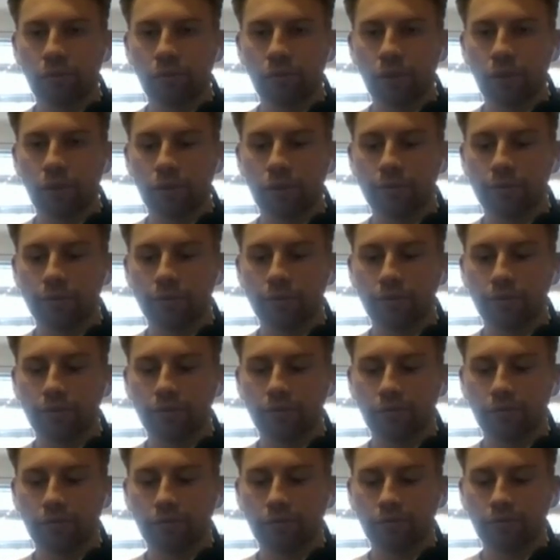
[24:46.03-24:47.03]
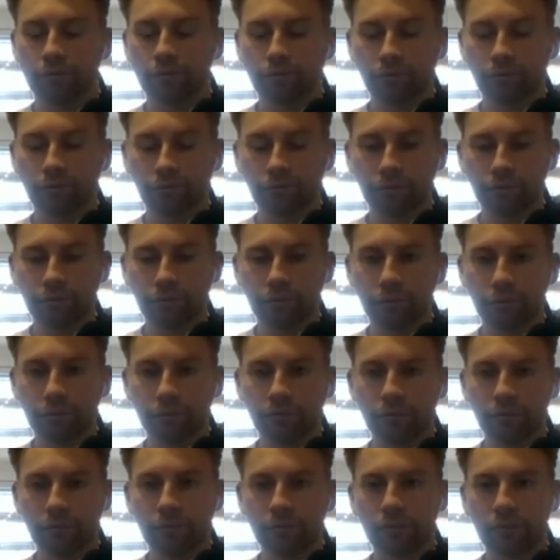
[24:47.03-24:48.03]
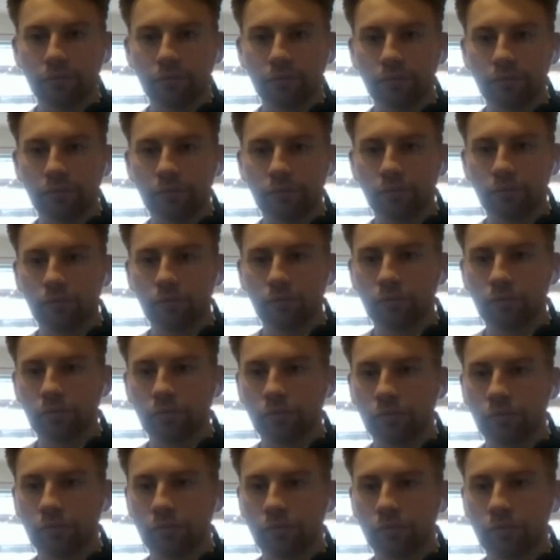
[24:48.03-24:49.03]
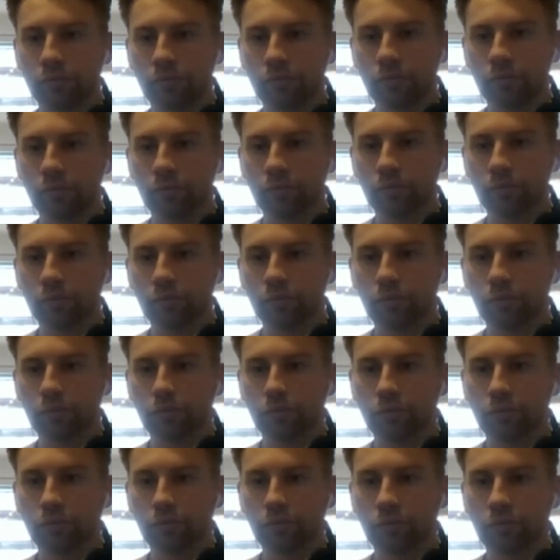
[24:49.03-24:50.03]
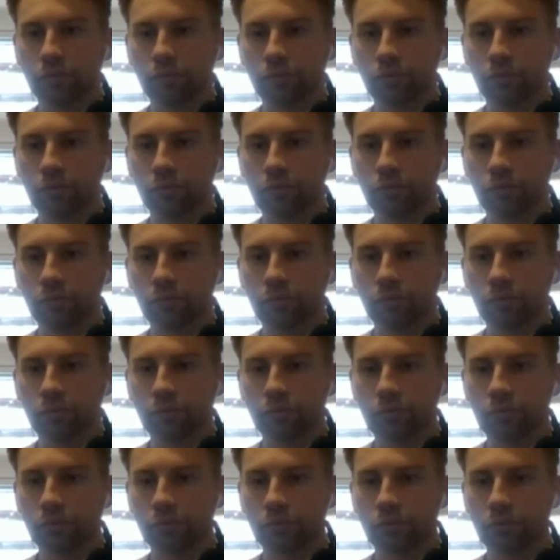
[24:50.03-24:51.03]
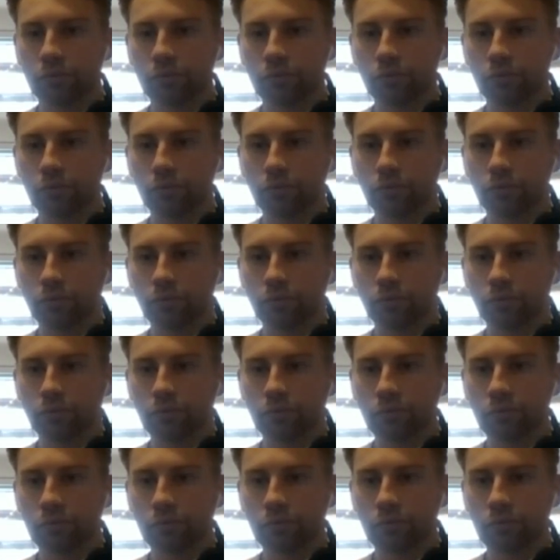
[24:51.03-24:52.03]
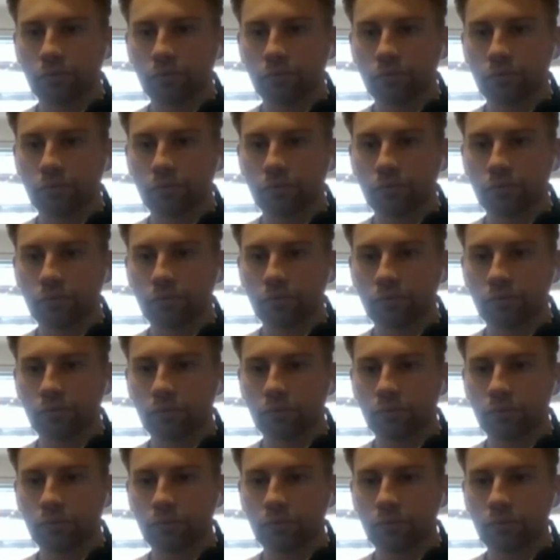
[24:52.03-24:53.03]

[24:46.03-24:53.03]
[no speech]